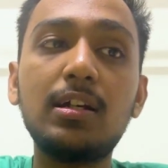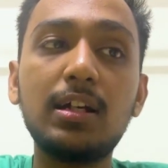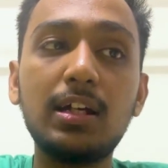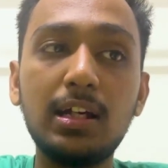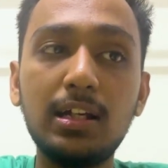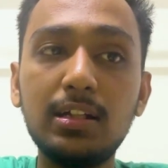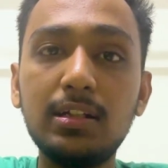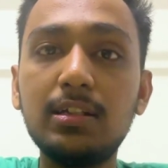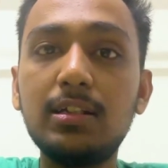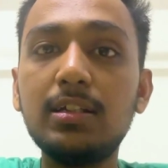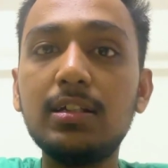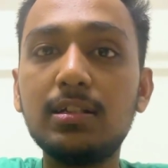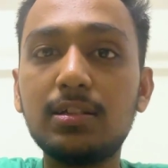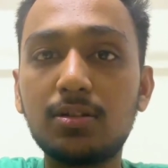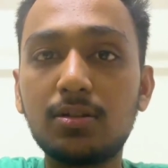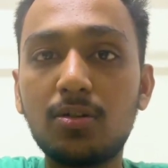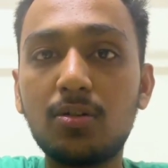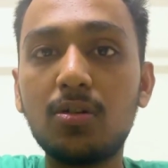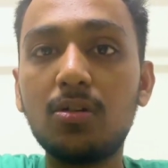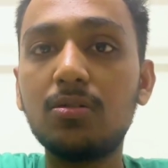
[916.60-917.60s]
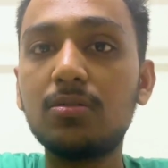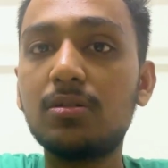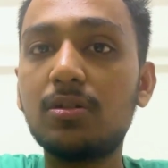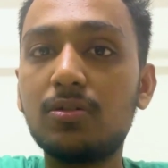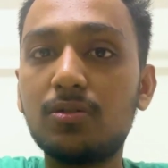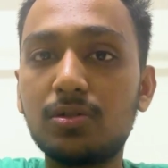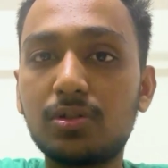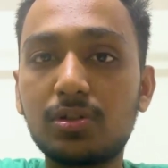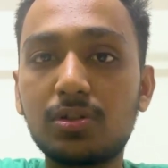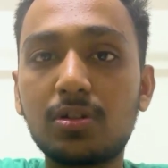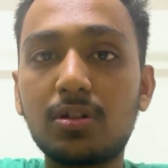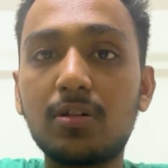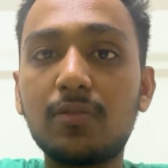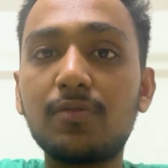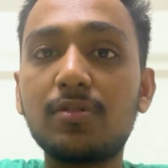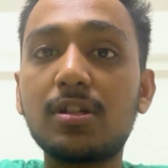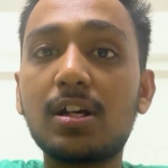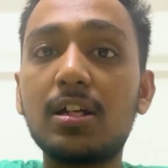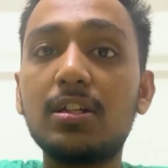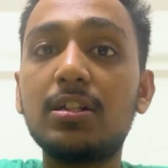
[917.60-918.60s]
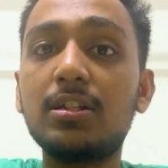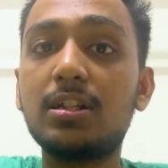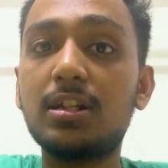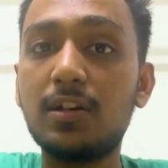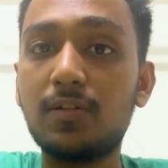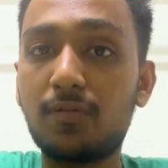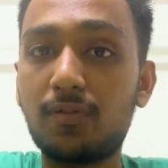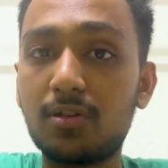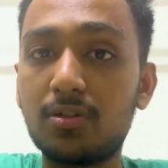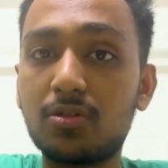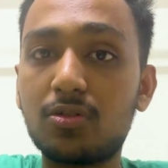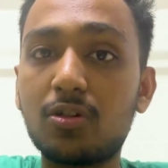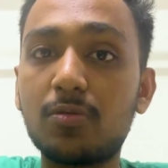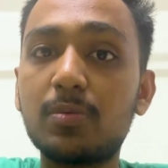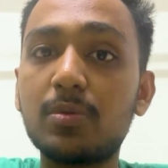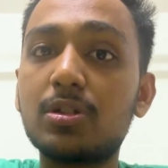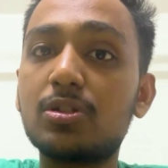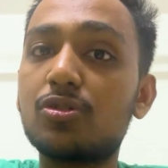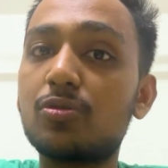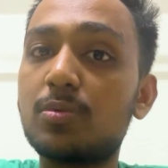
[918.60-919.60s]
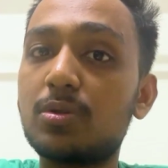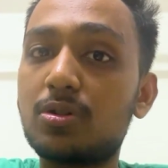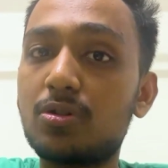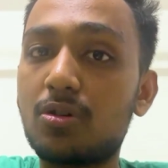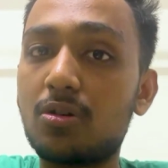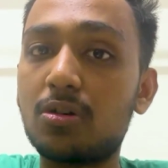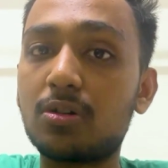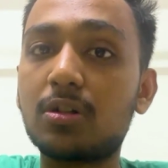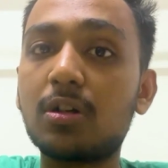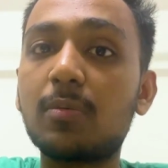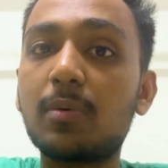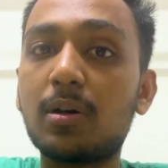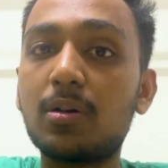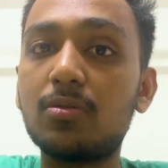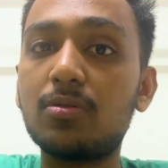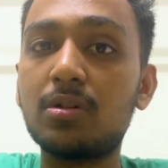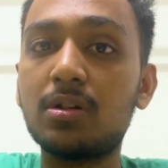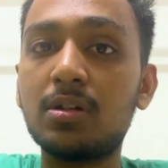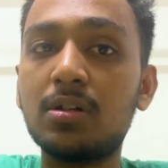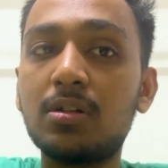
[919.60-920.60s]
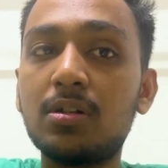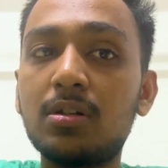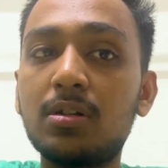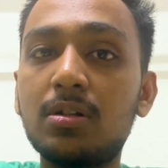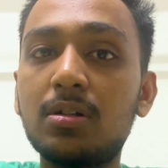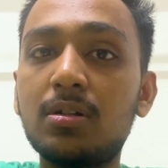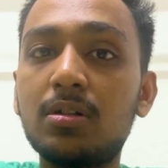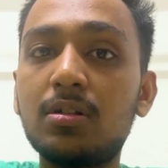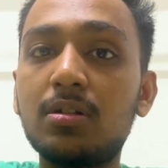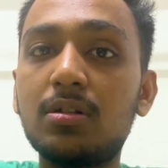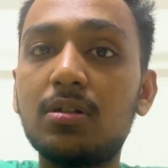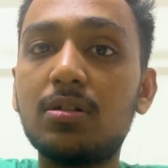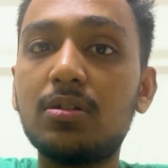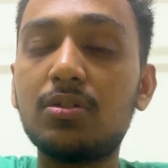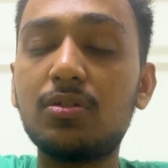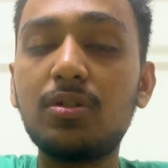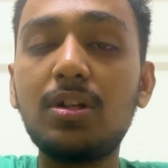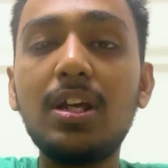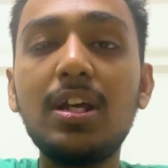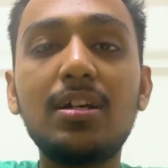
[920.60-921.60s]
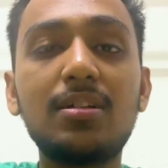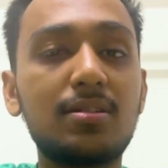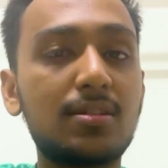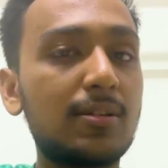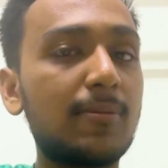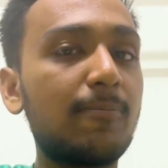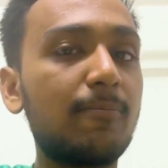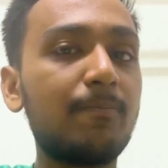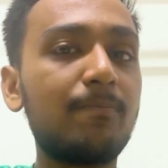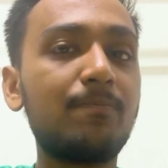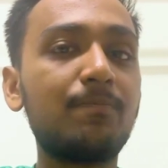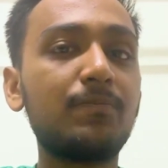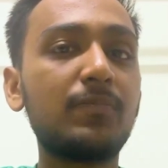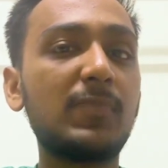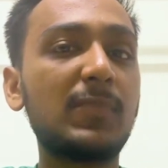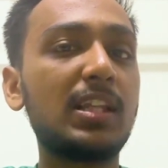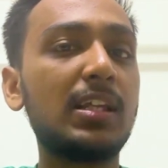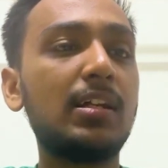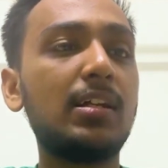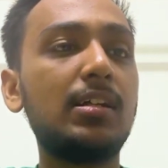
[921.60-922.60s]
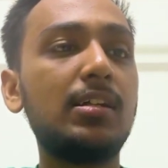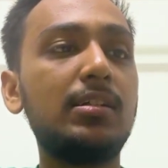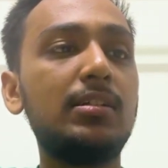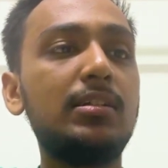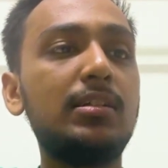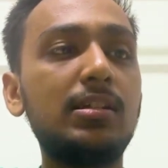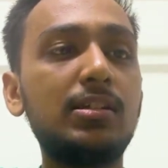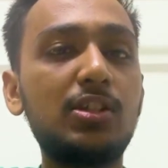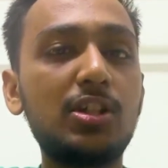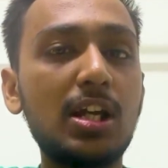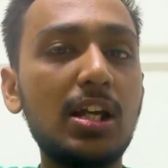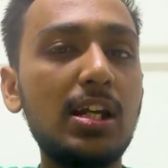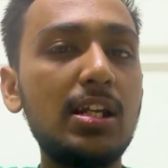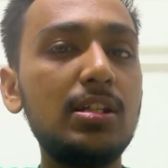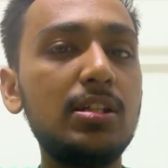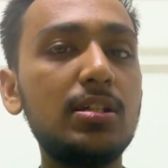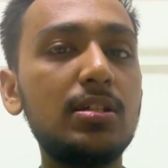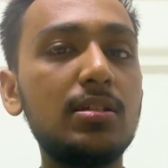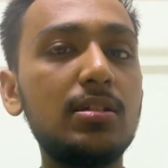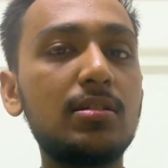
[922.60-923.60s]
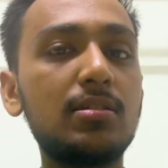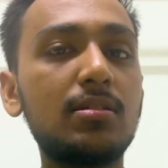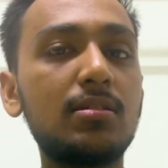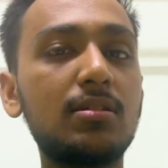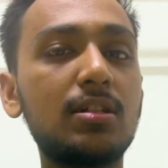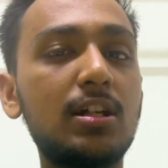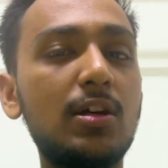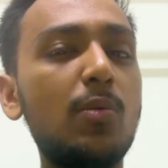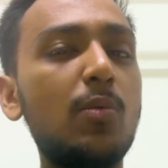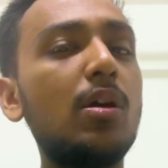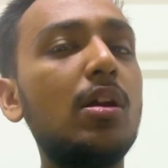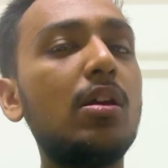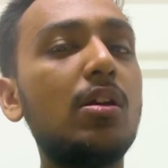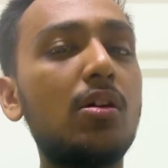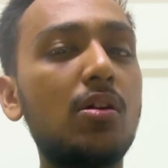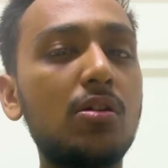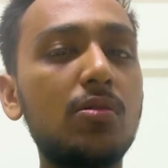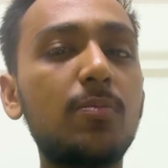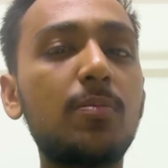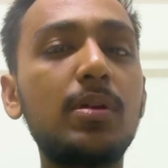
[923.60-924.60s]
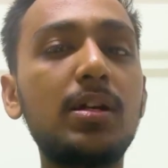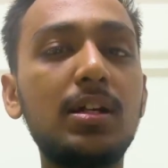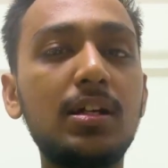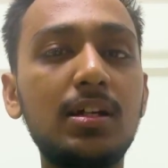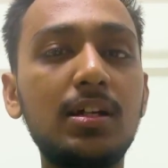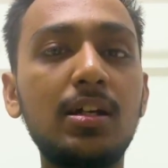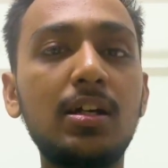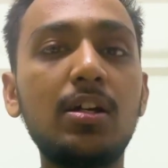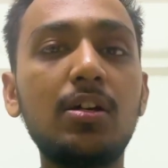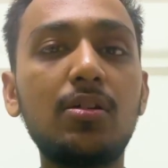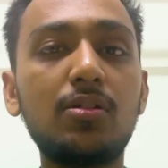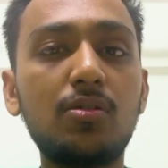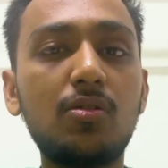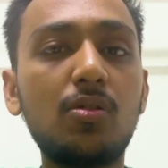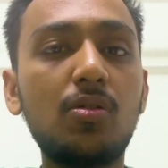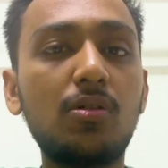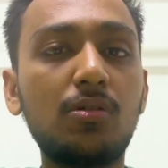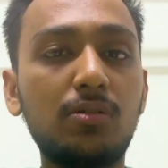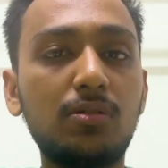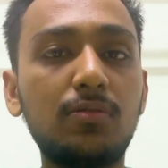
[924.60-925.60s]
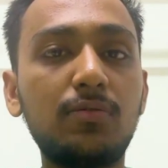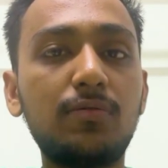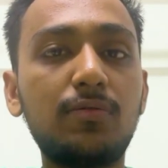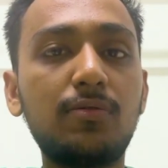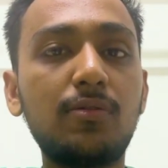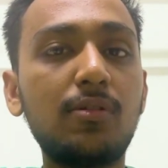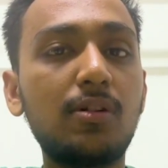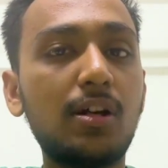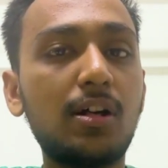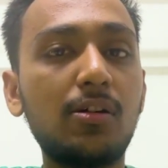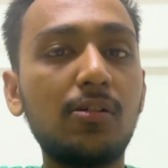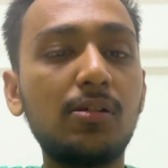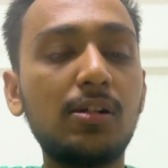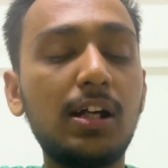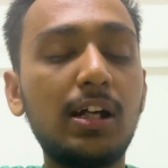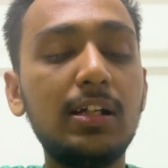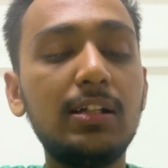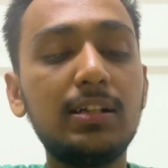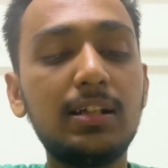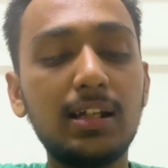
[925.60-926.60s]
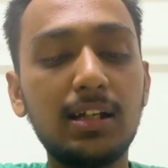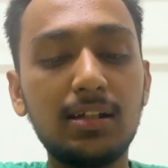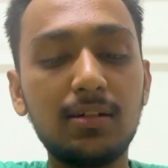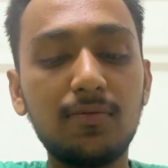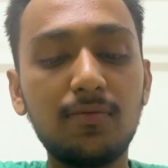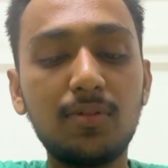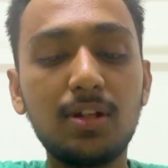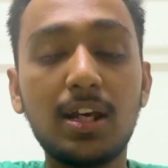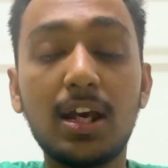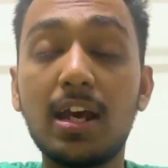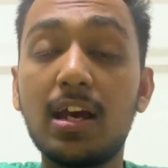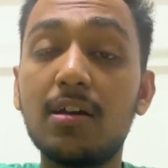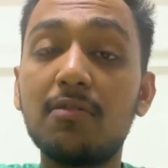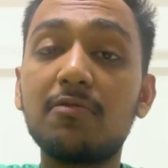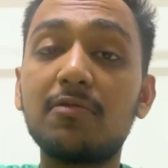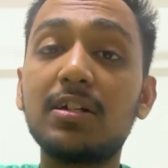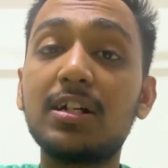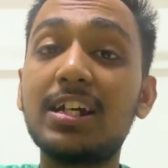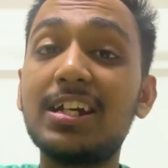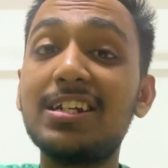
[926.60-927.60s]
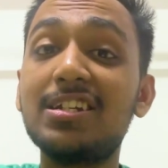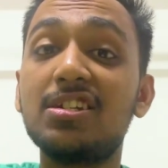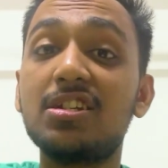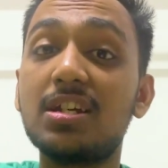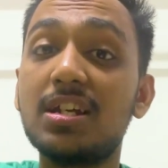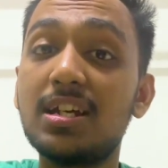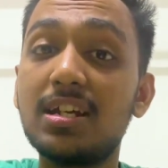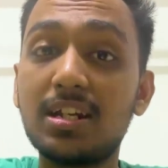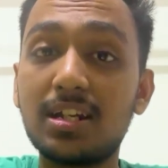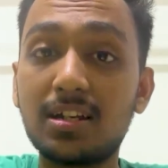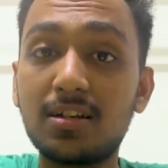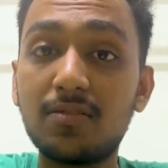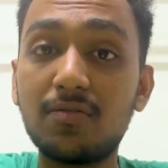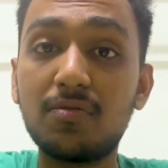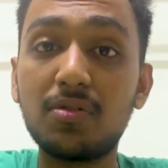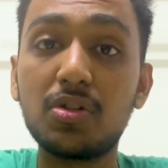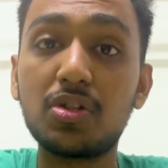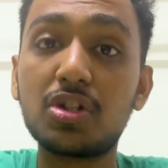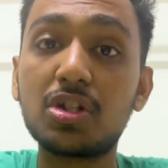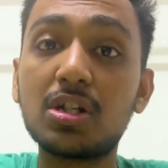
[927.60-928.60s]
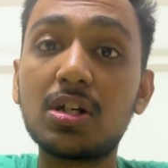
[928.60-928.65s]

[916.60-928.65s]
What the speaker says: These all those stuffs are the different topics to be talked about. So yes, the challenges will not be gone for now. And then we have a interior, which